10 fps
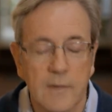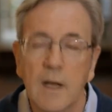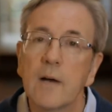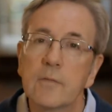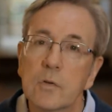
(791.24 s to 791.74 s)

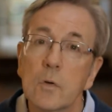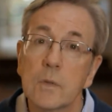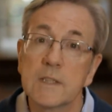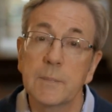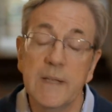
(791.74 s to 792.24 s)
After all,
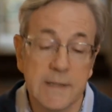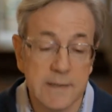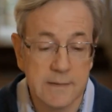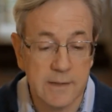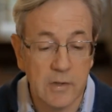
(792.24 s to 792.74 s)
we're
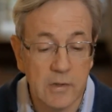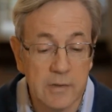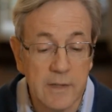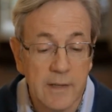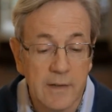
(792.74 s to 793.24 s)
speaking to
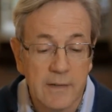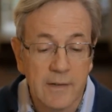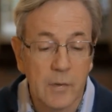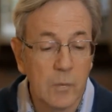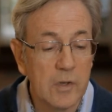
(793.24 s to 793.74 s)
God,
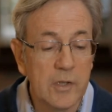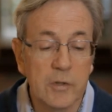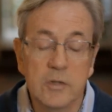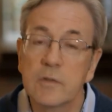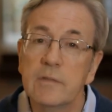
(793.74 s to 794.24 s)
the one
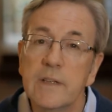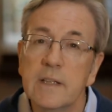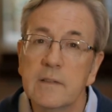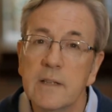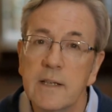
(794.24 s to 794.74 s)
who's
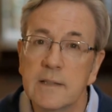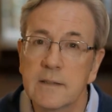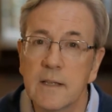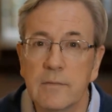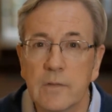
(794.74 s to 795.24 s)
revealed his
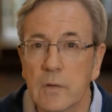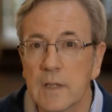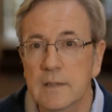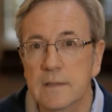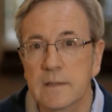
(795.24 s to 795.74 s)
love for
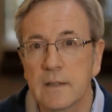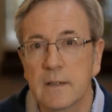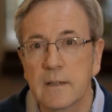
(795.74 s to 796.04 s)
us